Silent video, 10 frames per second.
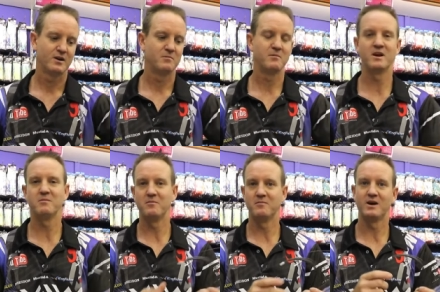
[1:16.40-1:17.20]

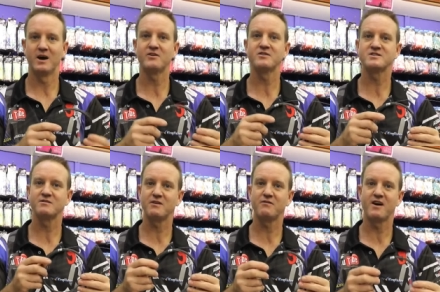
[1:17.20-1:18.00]
minimum
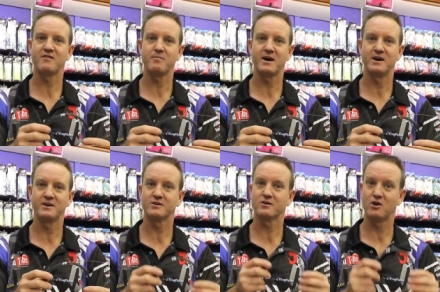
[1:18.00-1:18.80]
175
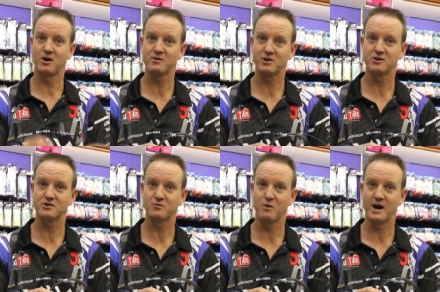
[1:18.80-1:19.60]
pound carbon
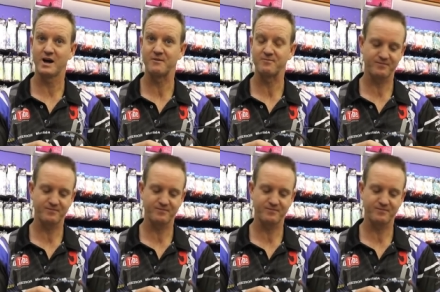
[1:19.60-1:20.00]
coated wire